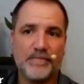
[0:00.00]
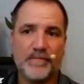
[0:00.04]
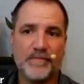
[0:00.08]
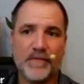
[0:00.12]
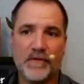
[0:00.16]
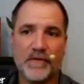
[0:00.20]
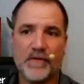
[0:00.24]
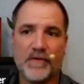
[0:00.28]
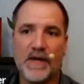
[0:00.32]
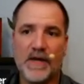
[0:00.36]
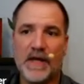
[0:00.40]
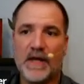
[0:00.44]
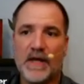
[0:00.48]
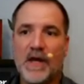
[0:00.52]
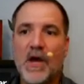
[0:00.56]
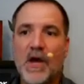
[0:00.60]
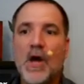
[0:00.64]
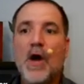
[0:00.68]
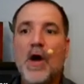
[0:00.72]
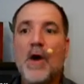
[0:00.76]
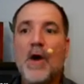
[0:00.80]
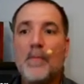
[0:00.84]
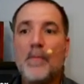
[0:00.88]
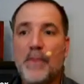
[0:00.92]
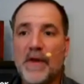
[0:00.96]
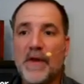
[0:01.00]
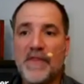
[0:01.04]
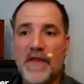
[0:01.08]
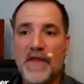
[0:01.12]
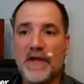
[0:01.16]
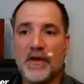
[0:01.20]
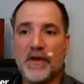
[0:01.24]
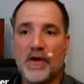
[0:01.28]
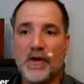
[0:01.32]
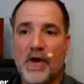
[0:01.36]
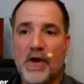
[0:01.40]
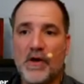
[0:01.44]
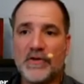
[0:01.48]
right? But they
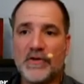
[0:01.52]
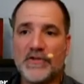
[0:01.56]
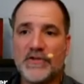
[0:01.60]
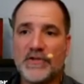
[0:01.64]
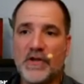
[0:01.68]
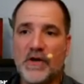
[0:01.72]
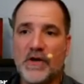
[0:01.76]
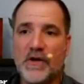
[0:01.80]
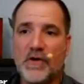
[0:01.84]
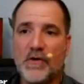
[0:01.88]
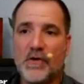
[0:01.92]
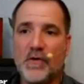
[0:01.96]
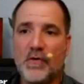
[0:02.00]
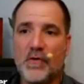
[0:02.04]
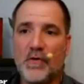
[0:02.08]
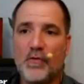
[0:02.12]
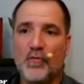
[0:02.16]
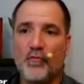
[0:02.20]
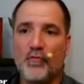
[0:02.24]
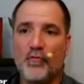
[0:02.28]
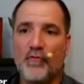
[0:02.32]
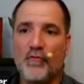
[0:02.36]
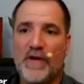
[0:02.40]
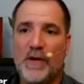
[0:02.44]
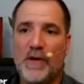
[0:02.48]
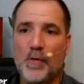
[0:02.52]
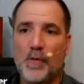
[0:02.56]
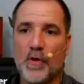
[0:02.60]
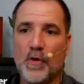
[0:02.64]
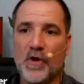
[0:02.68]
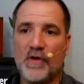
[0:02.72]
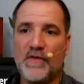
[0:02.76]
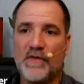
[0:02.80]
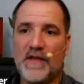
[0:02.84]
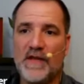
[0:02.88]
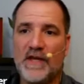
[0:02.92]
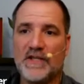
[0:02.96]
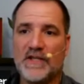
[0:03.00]
could also
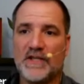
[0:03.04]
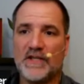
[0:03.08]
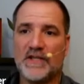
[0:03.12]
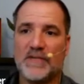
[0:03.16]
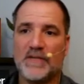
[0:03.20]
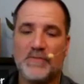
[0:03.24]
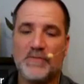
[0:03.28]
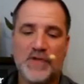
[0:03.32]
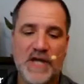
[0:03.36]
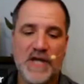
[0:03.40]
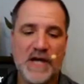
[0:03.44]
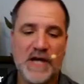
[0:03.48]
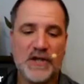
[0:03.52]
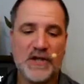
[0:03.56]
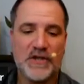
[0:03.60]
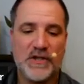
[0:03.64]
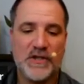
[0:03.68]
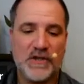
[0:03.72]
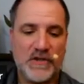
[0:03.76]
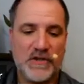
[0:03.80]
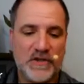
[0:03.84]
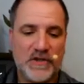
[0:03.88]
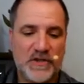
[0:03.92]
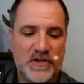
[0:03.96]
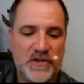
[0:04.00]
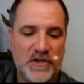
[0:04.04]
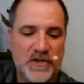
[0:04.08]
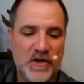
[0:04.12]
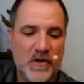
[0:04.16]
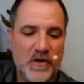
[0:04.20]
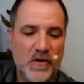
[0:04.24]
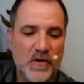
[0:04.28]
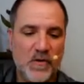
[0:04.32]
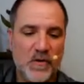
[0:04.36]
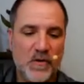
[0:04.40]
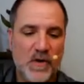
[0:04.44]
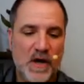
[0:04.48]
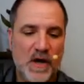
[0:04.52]
reword these as objections.
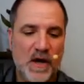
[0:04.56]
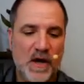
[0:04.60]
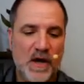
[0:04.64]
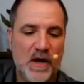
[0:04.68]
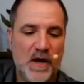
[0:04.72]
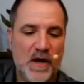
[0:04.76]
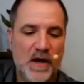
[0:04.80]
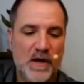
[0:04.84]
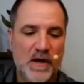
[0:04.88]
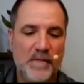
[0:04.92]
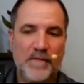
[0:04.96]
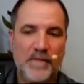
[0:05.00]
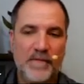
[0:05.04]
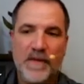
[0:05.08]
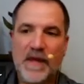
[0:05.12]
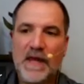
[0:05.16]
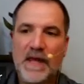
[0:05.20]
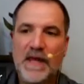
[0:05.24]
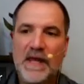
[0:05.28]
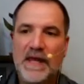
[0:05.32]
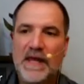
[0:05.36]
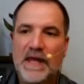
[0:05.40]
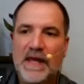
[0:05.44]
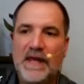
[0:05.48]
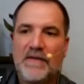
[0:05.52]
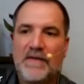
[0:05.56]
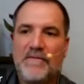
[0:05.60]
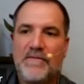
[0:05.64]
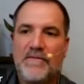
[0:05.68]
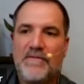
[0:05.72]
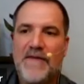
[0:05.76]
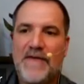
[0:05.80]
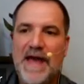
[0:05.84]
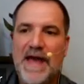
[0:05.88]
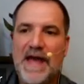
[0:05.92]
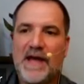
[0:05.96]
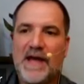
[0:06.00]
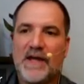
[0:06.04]
So it
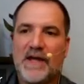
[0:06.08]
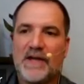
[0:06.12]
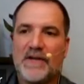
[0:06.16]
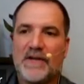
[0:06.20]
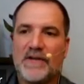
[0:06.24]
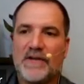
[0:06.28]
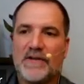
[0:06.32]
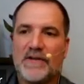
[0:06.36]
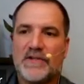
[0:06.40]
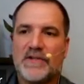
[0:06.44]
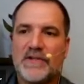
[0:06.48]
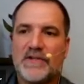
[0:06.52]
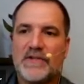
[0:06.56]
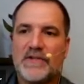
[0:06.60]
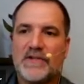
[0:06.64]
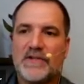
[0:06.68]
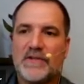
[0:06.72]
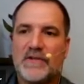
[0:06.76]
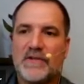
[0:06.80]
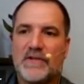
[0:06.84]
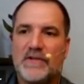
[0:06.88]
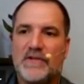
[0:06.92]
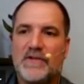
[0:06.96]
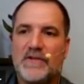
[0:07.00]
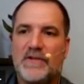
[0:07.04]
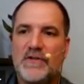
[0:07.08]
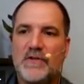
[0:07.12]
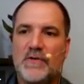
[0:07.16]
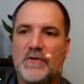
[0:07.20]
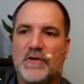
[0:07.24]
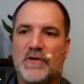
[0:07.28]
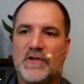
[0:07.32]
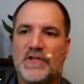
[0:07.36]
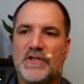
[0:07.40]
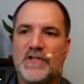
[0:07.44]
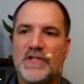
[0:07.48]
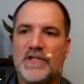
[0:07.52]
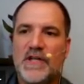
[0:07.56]
fails to
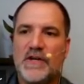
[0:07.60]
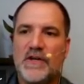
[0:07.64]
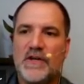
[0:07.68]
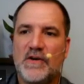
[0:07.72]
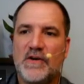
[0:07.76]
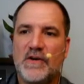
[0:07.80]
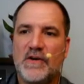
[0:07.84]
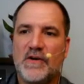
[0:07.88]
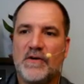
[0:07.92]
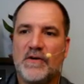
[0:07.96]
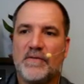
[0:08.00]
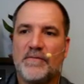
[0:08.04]
consider